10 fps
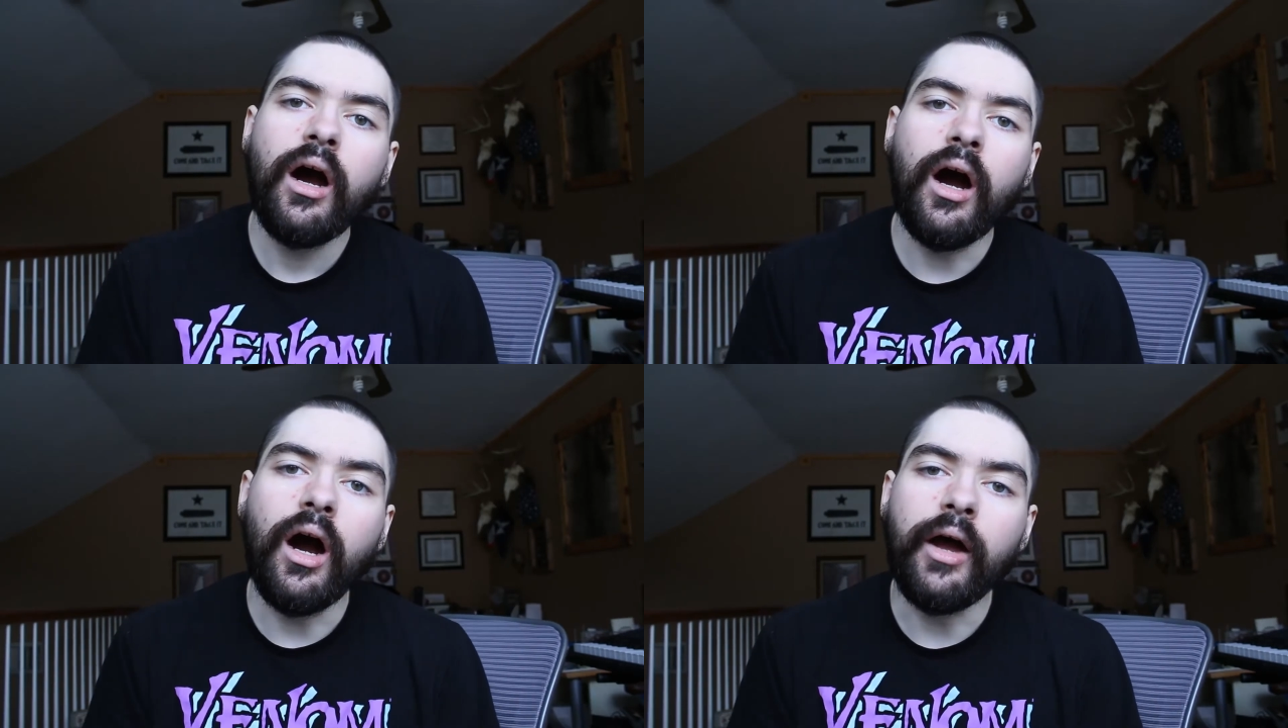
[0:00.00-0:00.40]

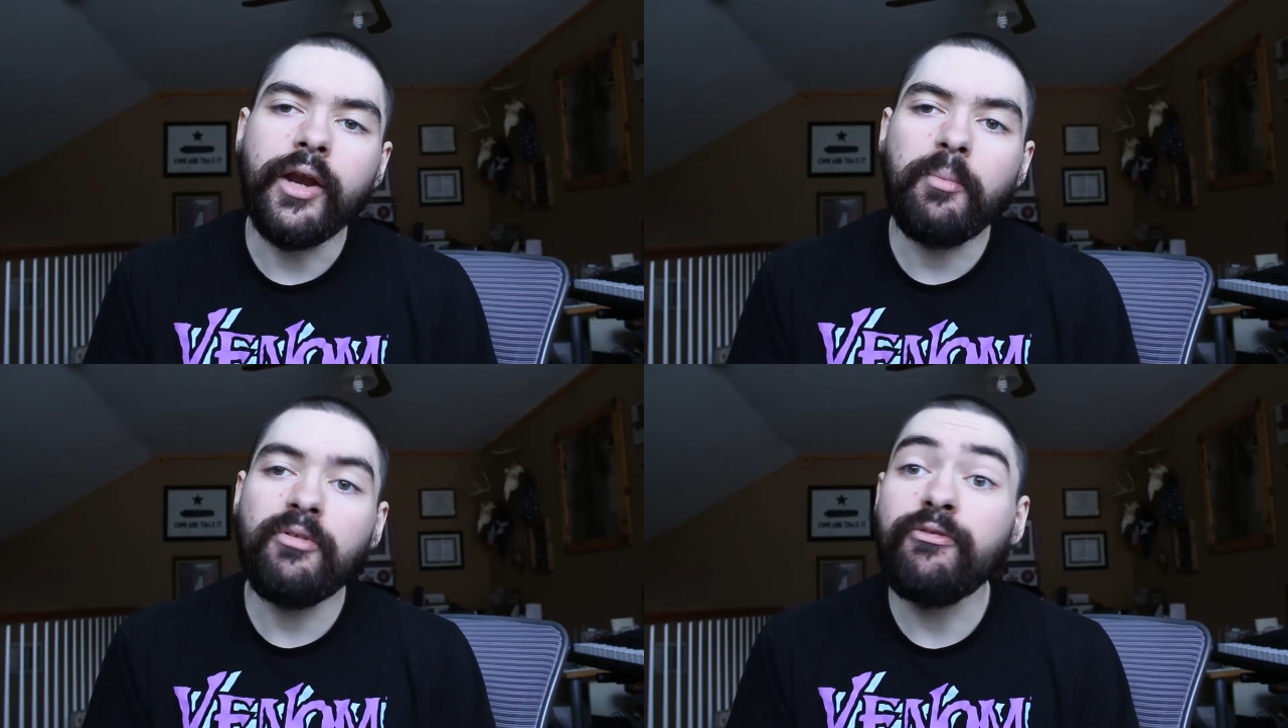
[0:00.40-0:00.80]

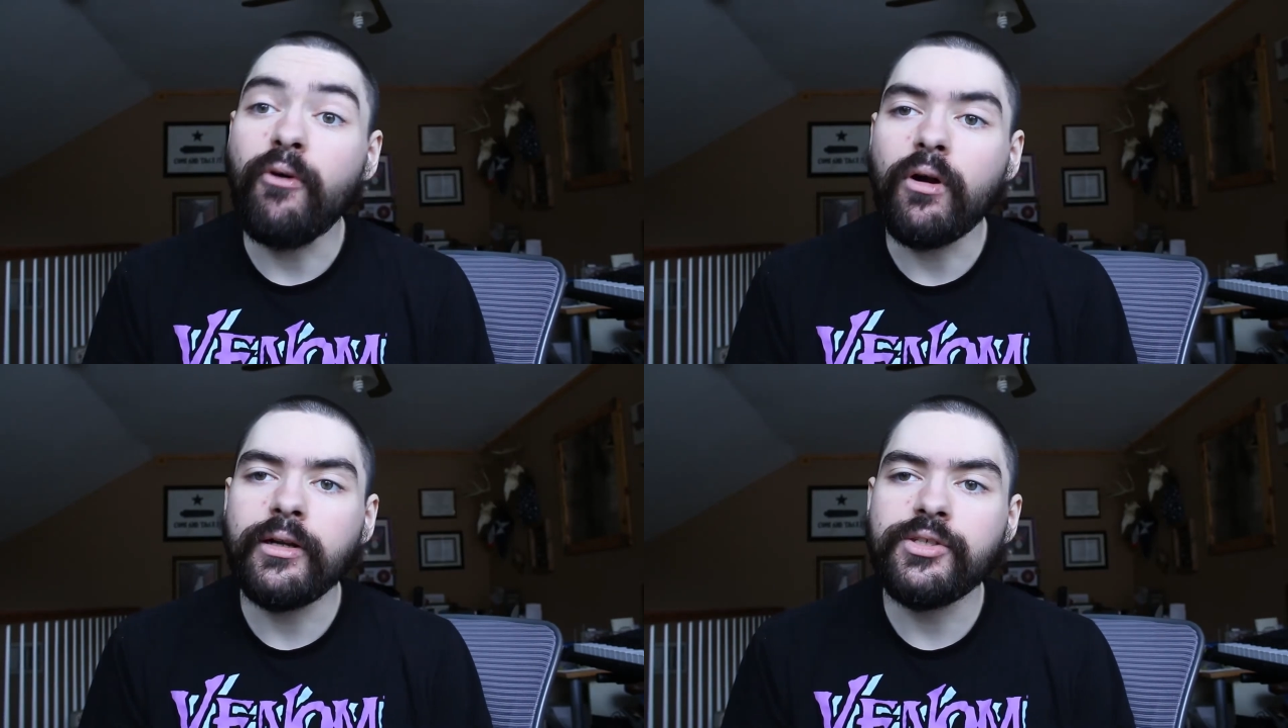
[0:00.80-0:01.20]
Number
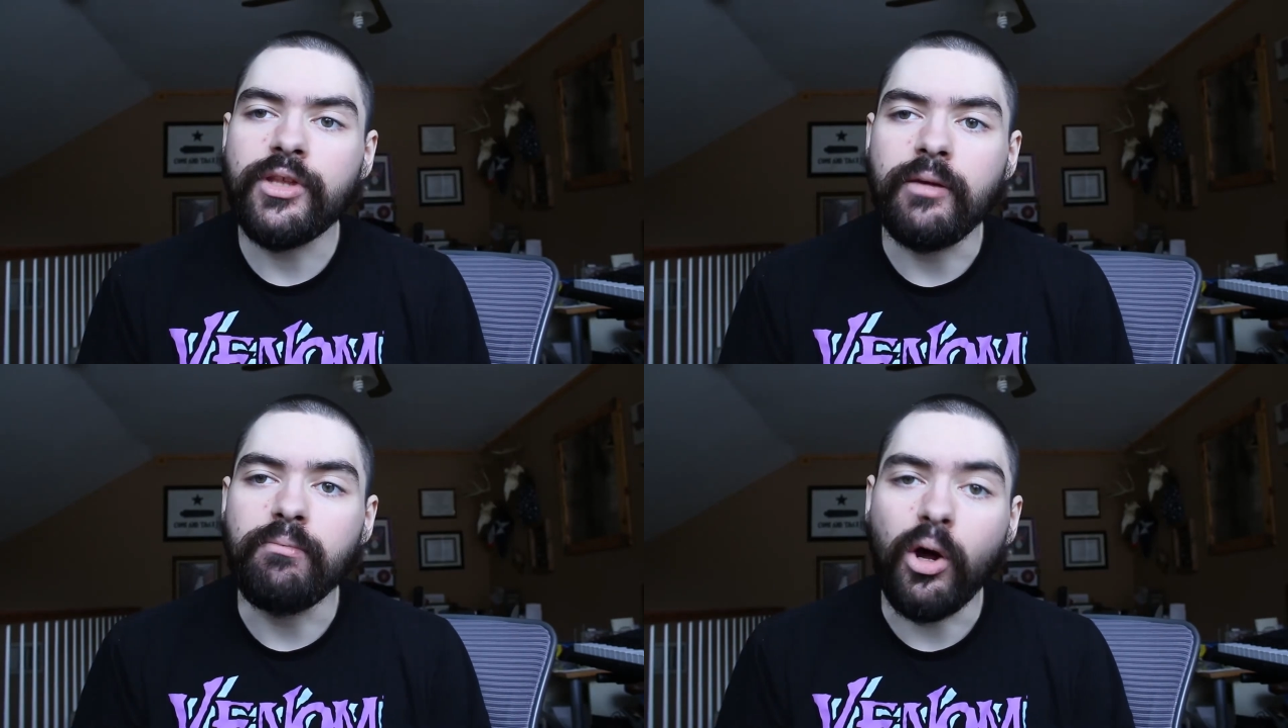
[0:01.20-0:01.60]
4 is
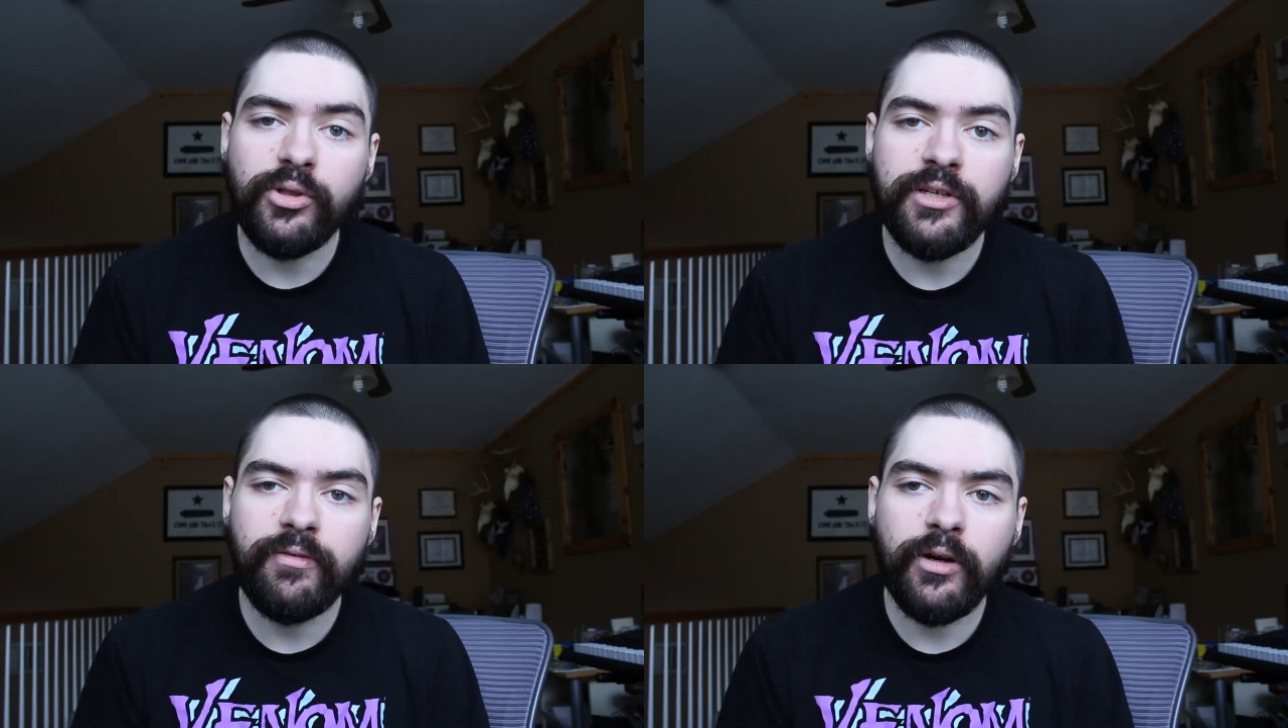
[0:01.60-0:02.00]
the
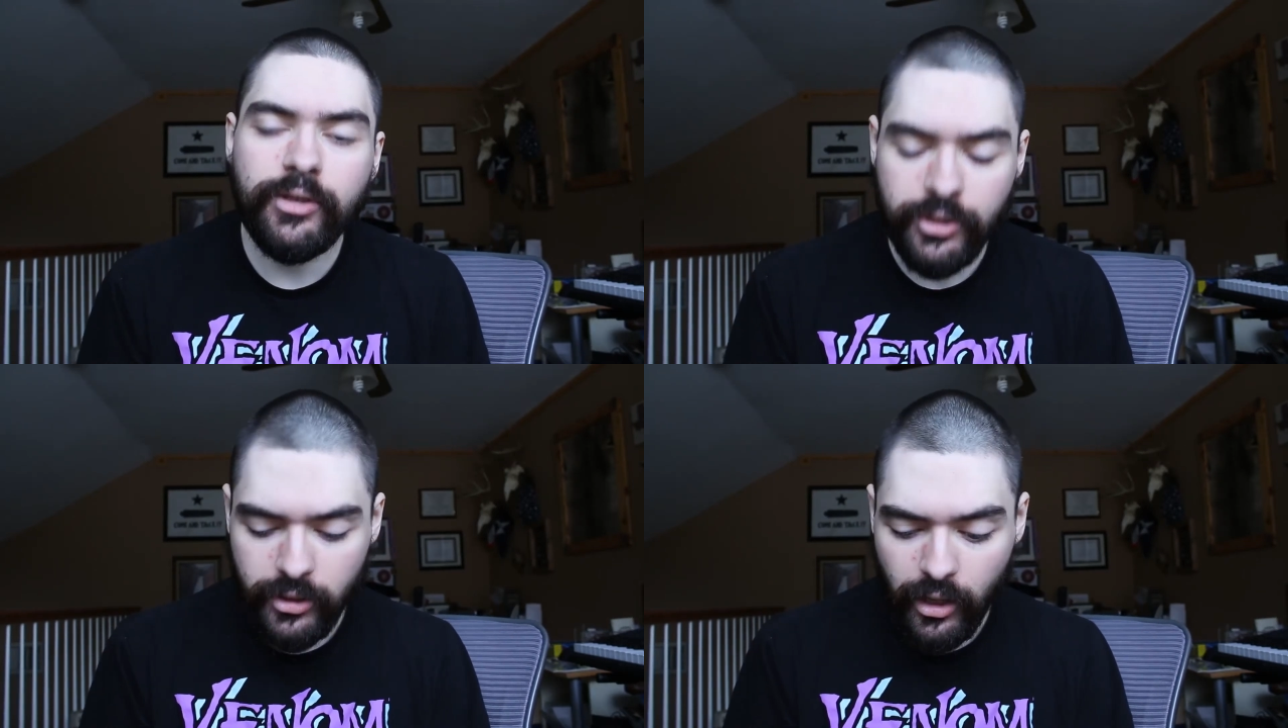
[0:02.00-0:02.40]

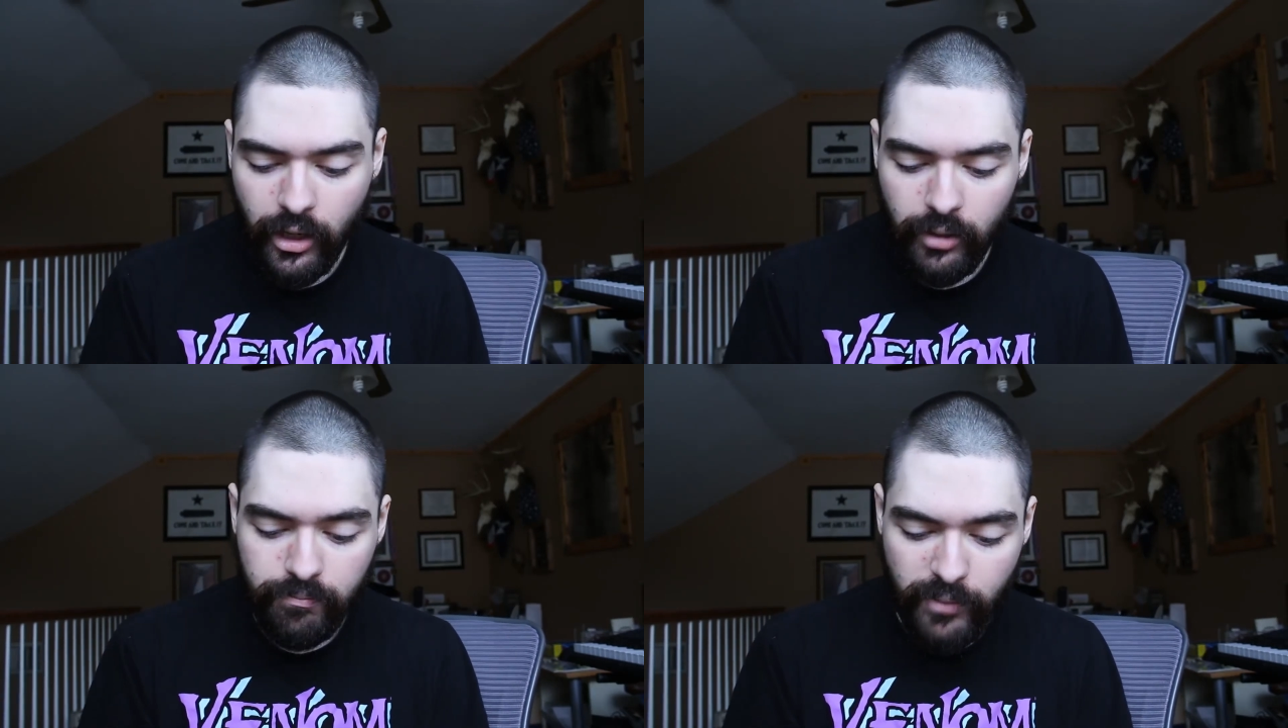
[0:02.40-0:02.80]

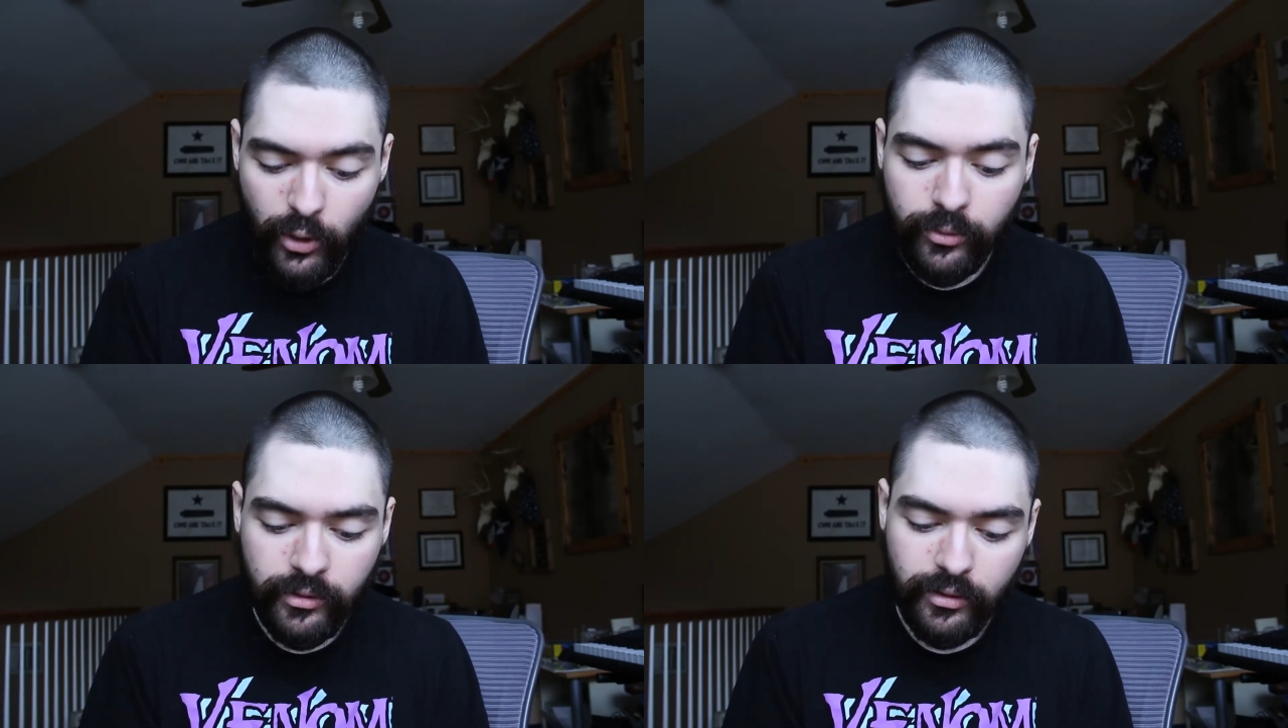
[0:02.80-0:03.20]
Multiverse
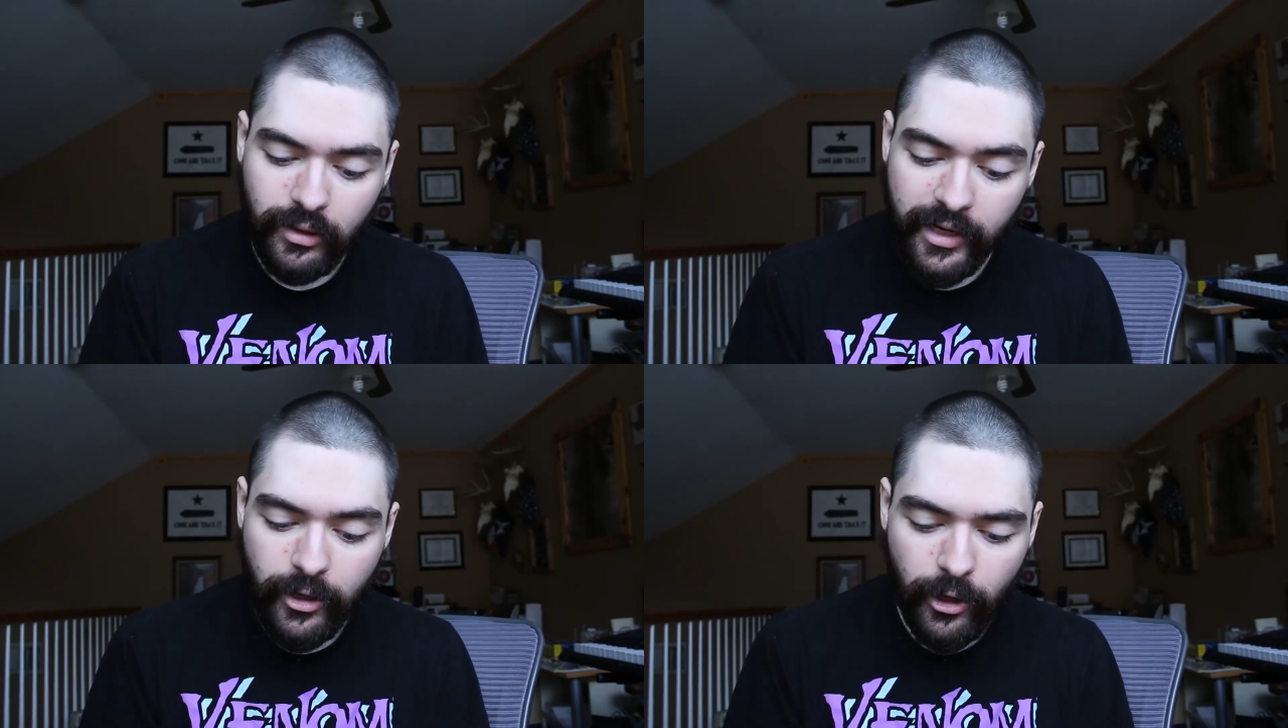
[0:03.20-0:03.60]
Mutant
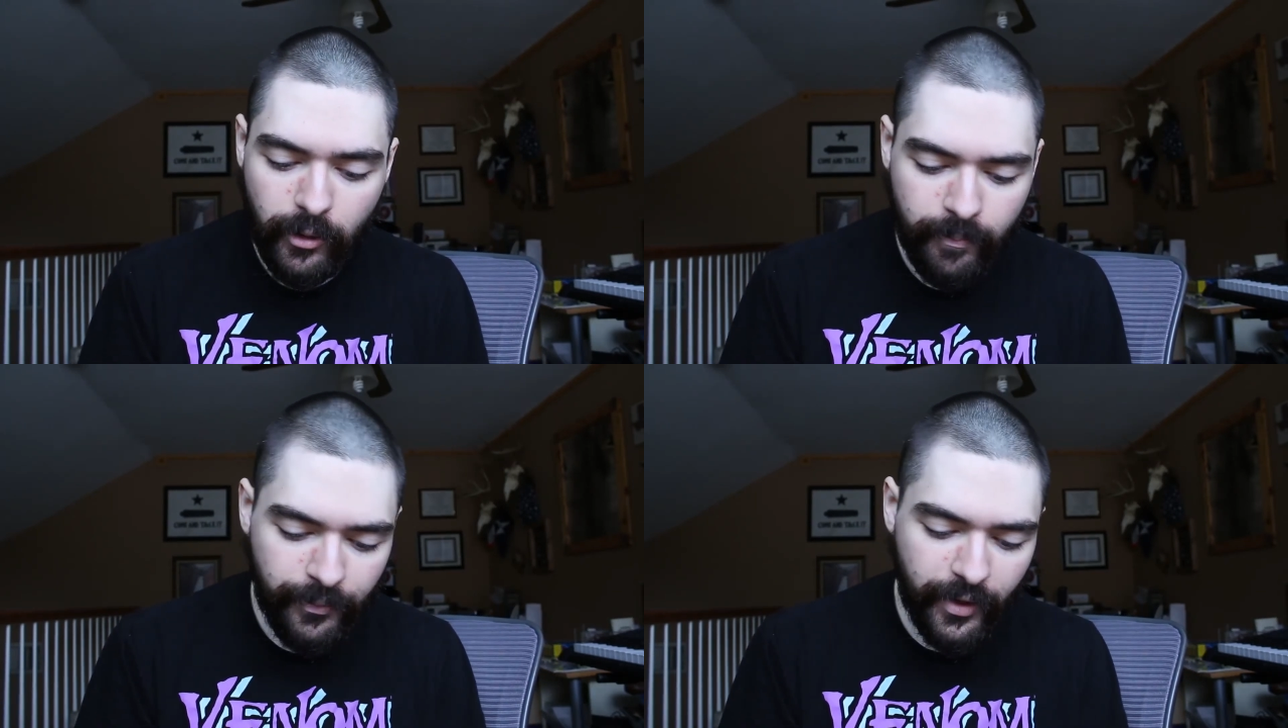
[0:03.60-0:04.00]
Leader.